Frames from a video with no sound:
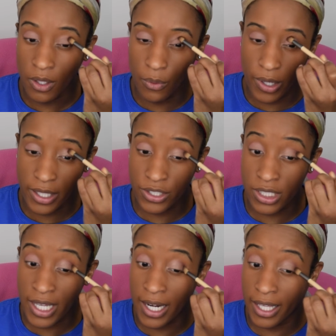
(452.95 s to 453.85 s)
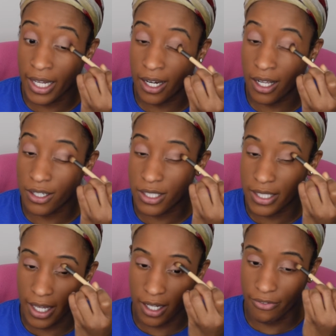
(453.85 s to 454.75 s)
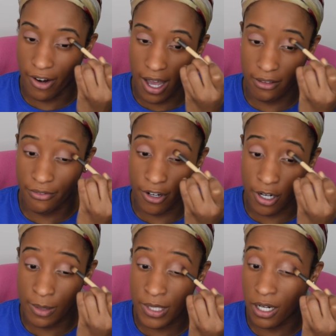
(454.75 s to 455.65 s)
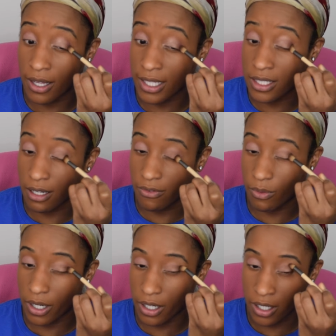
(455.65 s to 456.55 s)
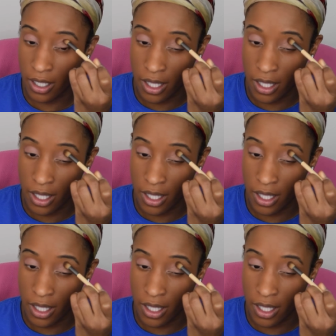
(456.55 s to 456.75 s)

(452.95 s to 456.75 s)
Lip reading: really just kind of get an understanding for how the verbs and all that stuff work.